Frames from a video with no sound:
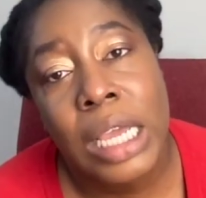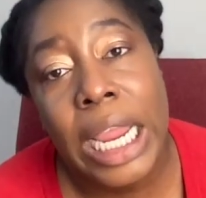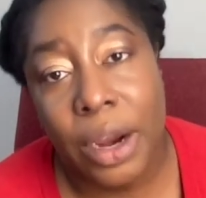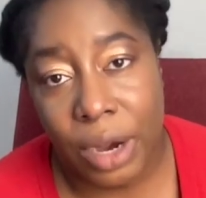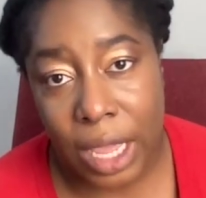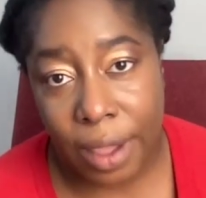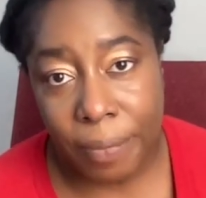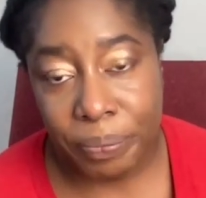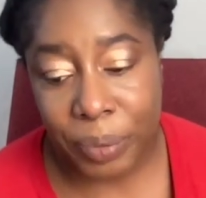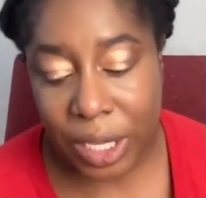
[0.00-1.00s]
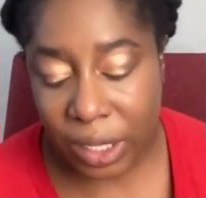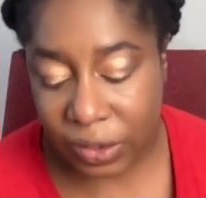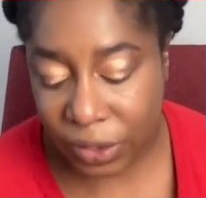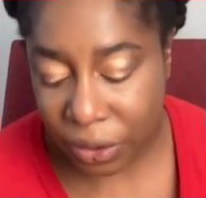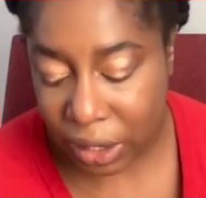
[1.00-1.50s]
area, because
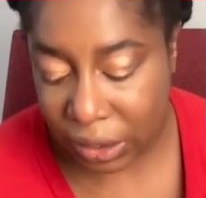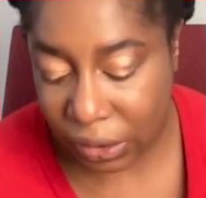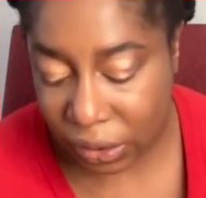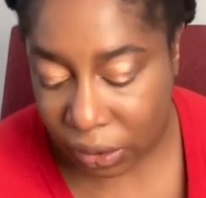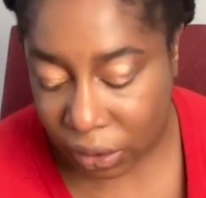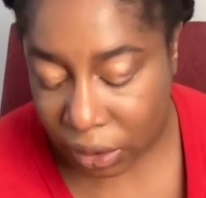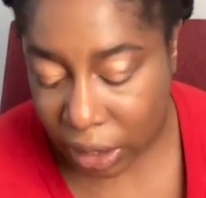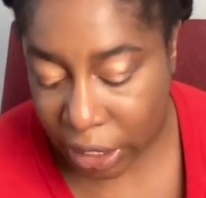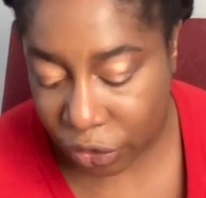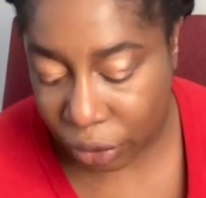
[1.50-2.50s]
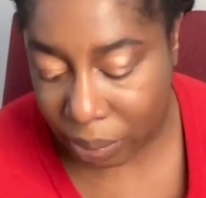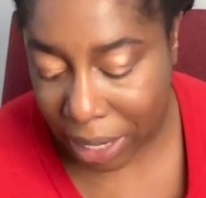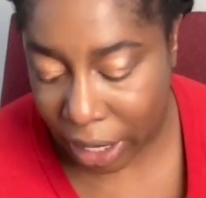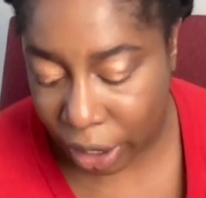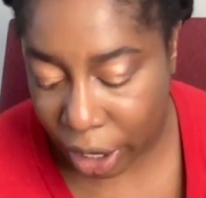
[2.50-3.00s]
serious injury
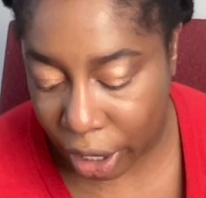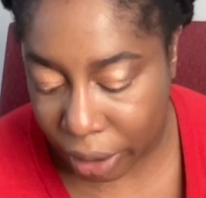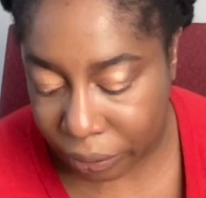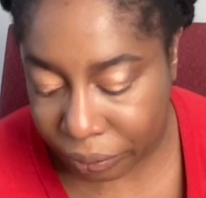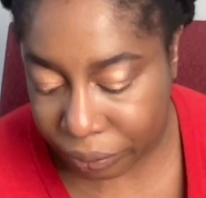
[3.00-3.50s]
may occur.